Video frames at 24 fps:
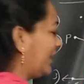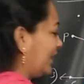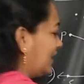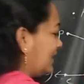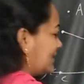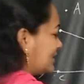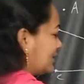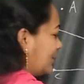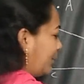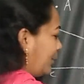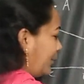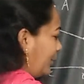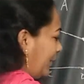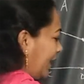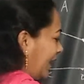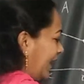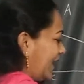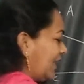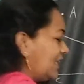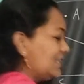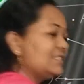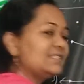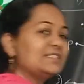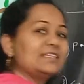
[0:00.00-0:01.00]
a plane
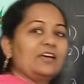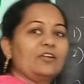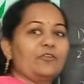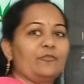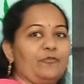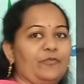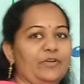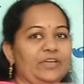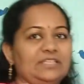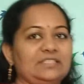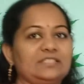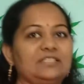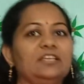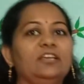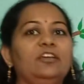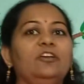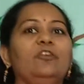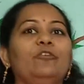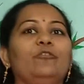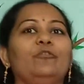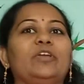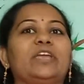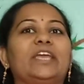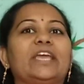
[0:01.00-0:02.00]
surface. We
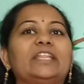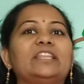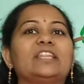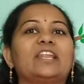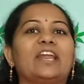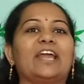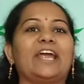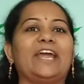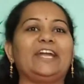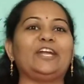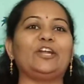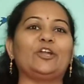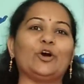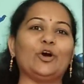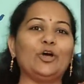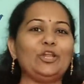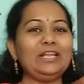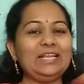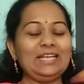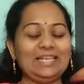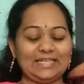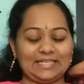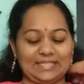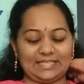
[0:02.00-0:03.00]
can write on
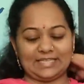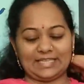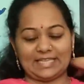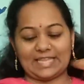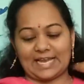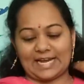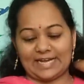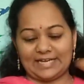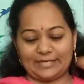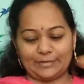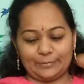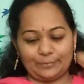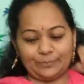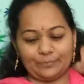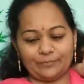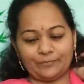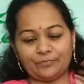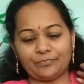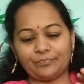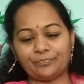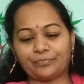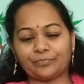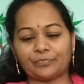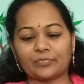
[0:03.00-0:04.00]
that.
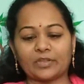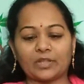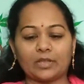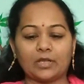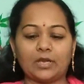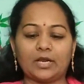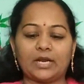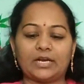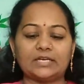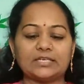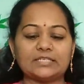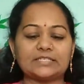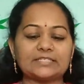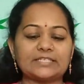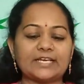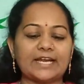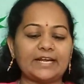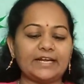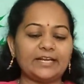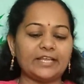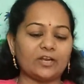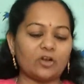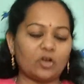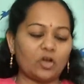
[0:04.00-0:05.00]
Understand here
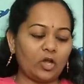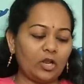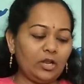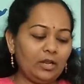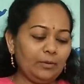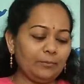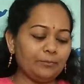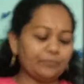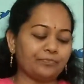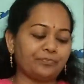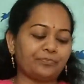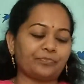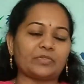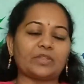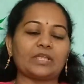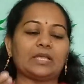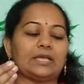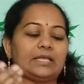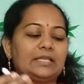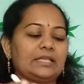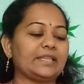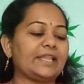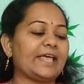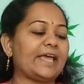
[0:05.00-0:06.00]
all?
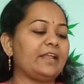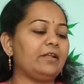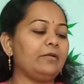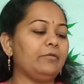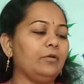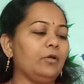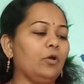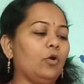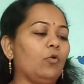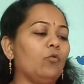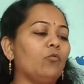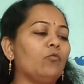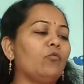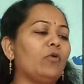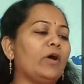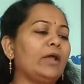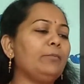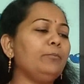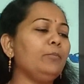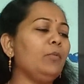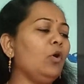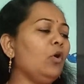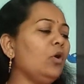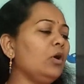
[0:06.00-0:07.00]
Then one
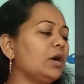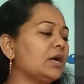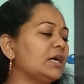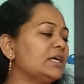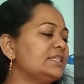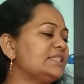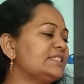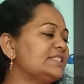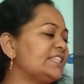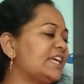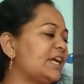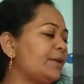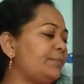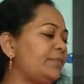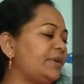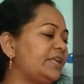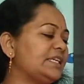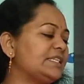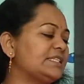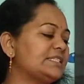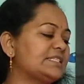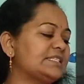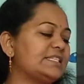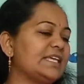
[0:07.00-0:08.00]
more concept is
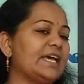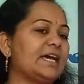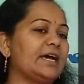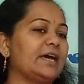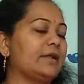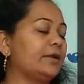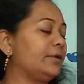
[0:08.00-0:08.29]
there.